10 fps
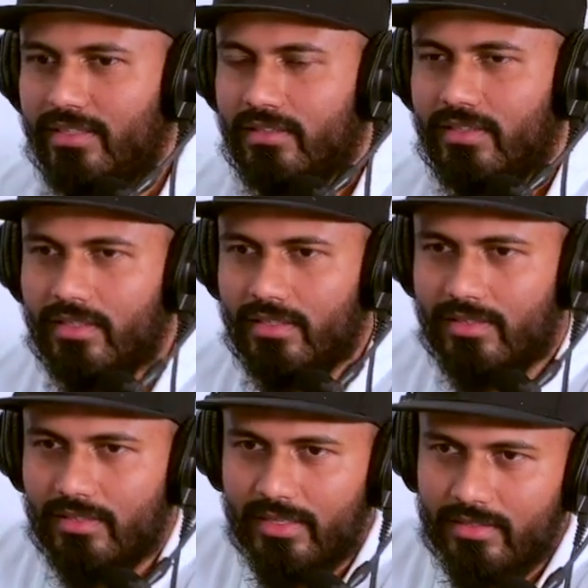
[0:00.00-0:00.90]
they
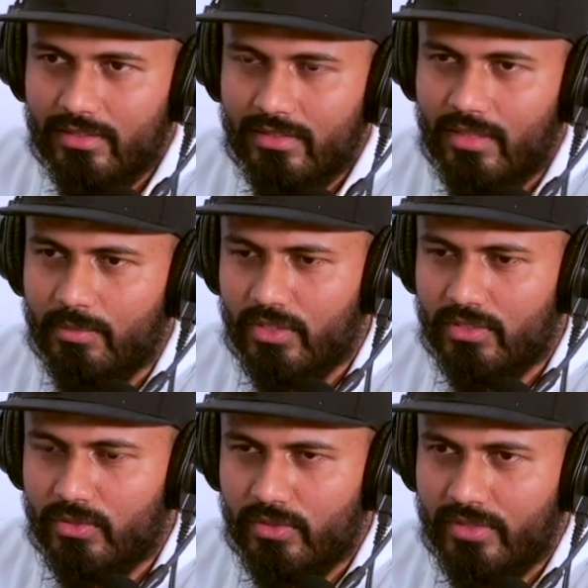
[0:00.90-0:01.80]
write Hamza
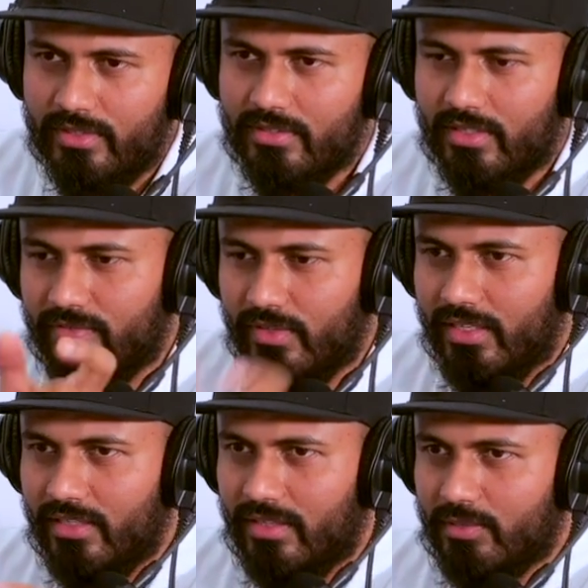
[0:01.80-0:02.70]
Tzortzis and
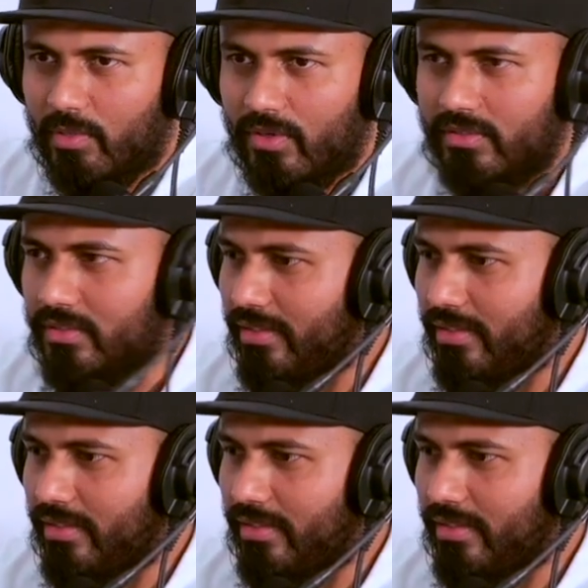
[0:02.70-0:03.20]
Farid Responds,